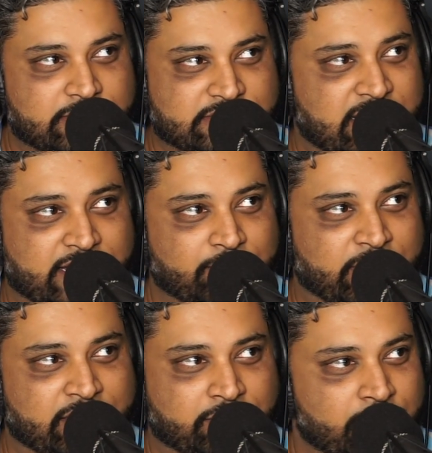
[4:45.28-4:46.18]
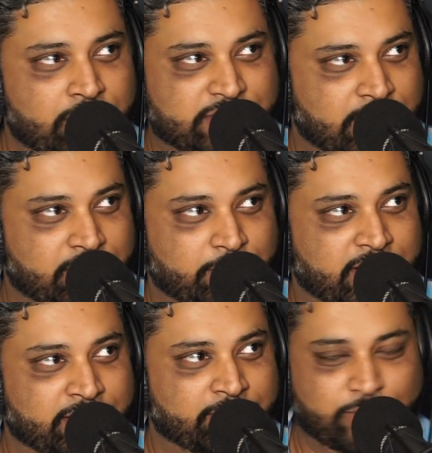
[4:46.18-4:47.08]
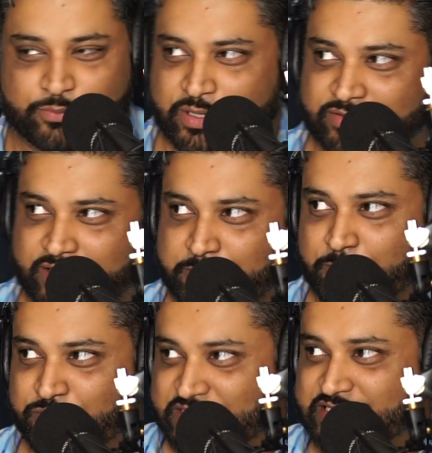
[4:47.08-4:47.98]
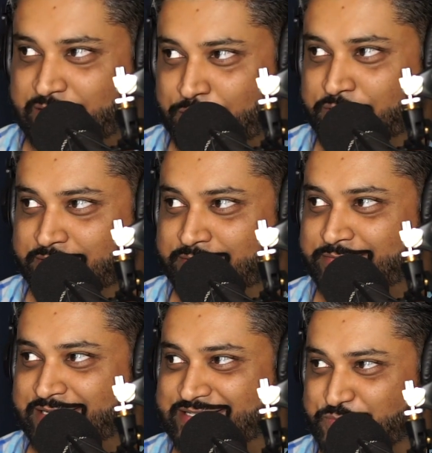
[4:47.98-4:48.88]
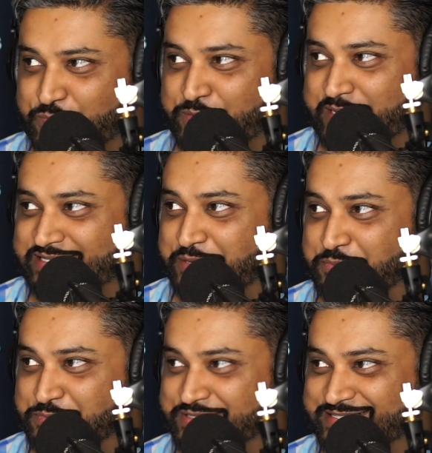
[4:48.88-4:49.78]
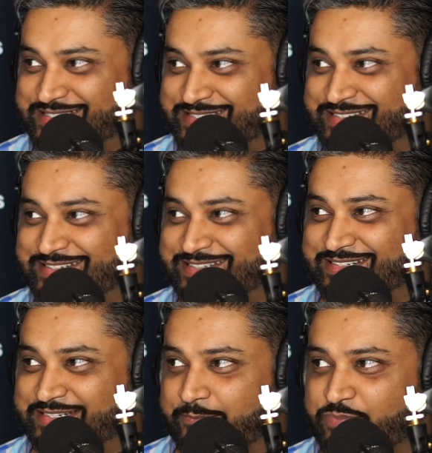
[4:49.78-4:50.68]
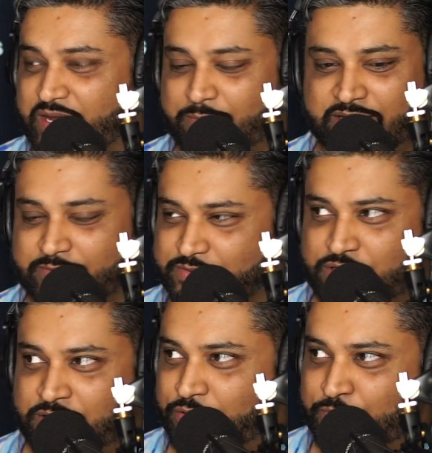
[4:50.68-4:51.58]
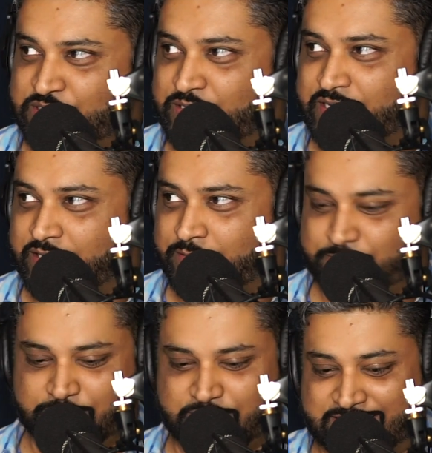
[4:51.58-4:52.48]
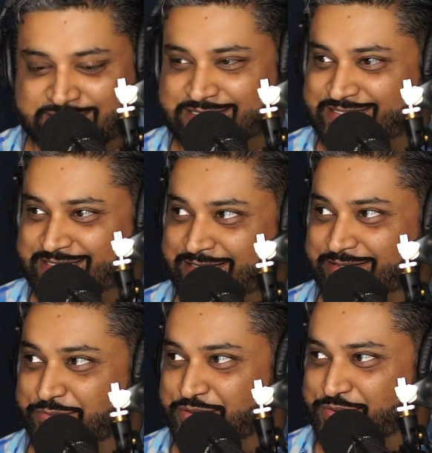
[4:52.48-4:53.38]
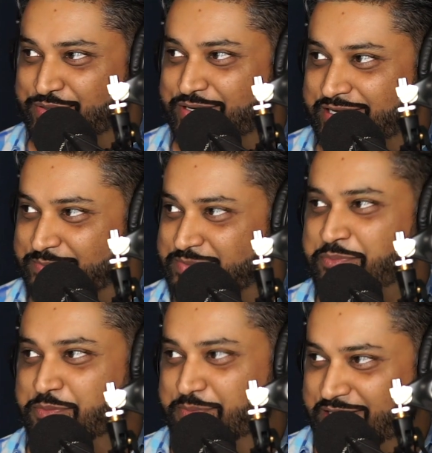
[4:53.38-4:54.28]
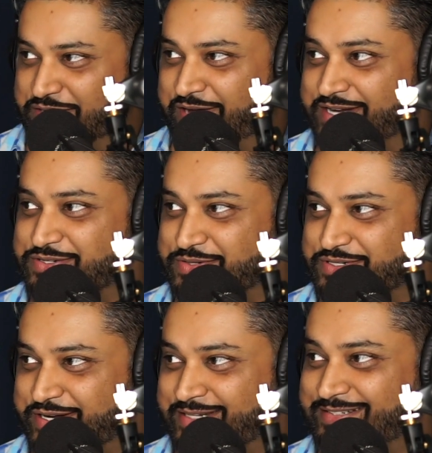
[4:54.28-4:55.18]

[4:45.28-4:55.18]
He's lying. We had a long talk about it when we had to come up with this slogan that says we make supplements. I'm like, Sean, no one's looking up SDC when you're looking up supplement manufacturers, right?